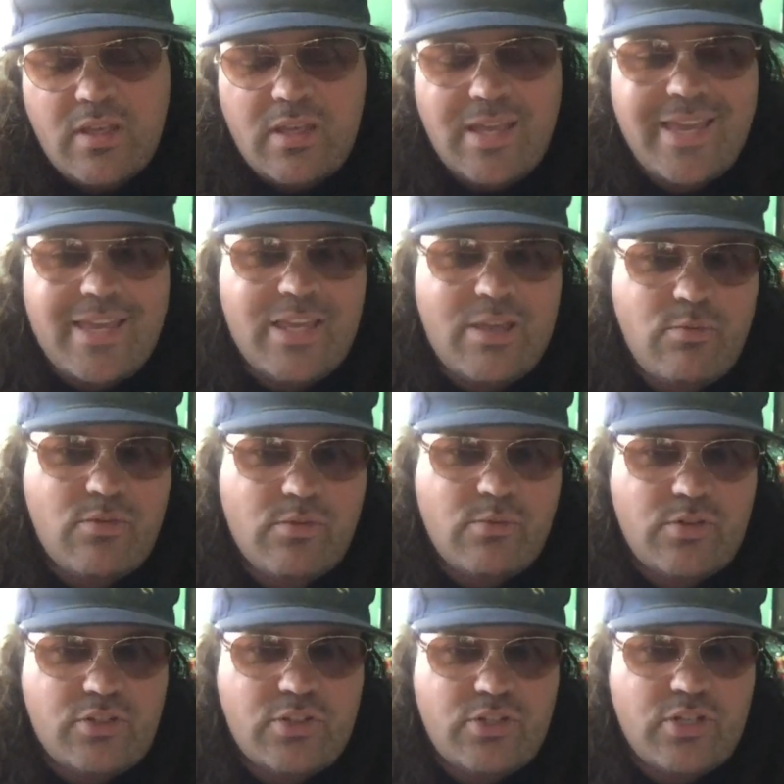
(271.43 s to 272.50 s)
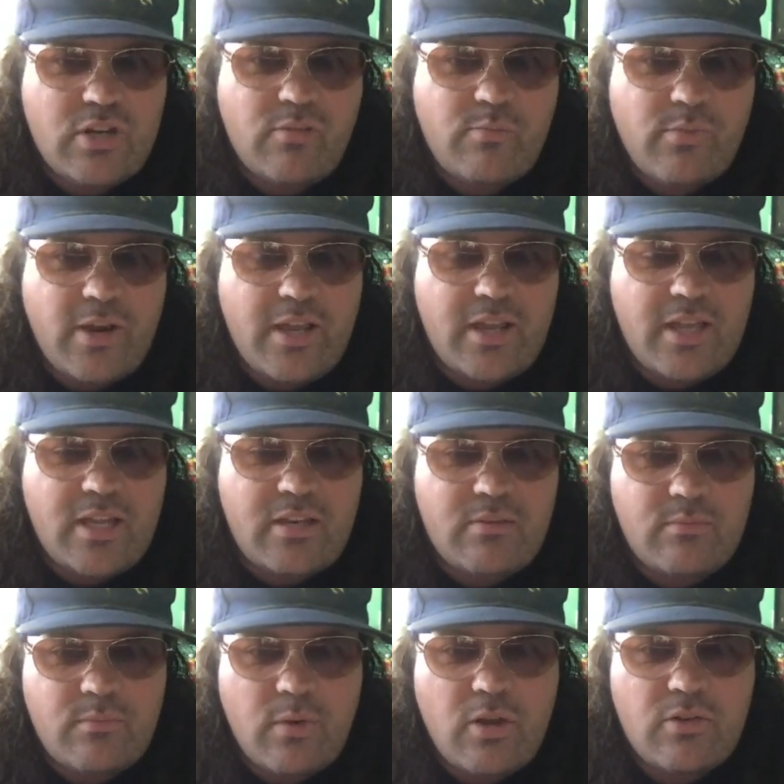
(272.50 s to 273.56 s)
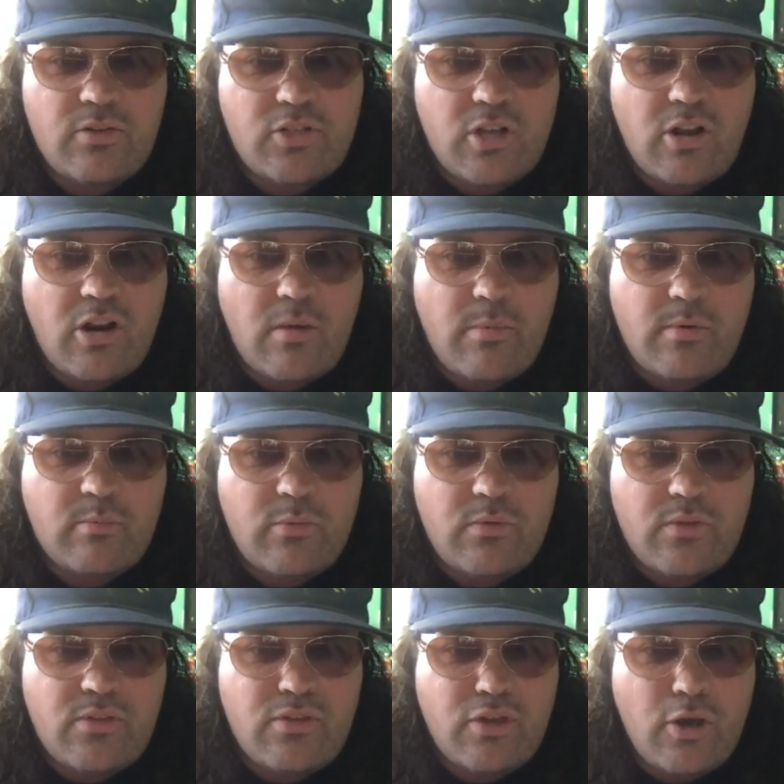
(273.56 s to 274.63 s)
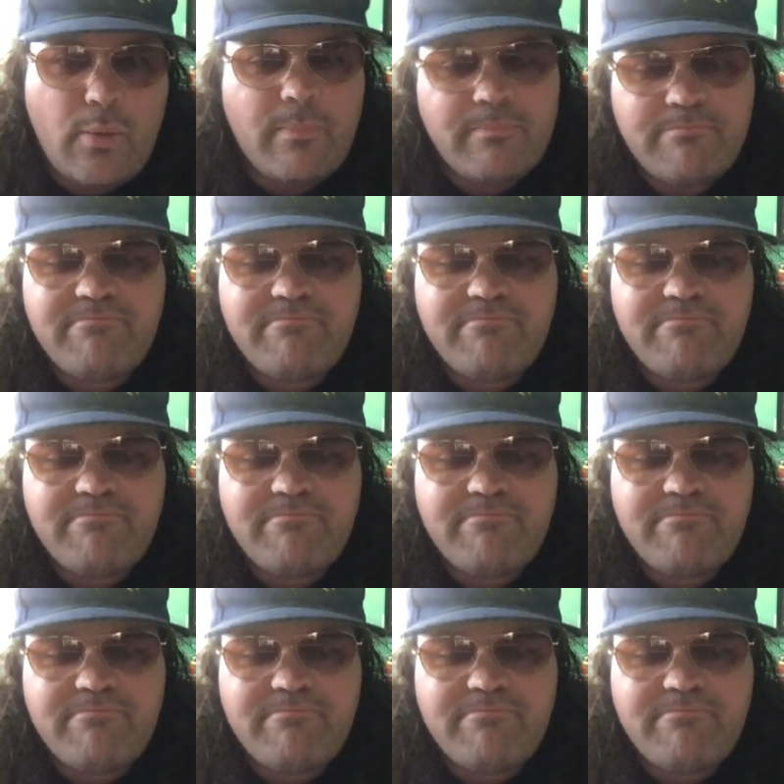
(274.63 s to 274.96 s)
hey, he was originally Sheriff Brackett and other John Carpenter movies, so.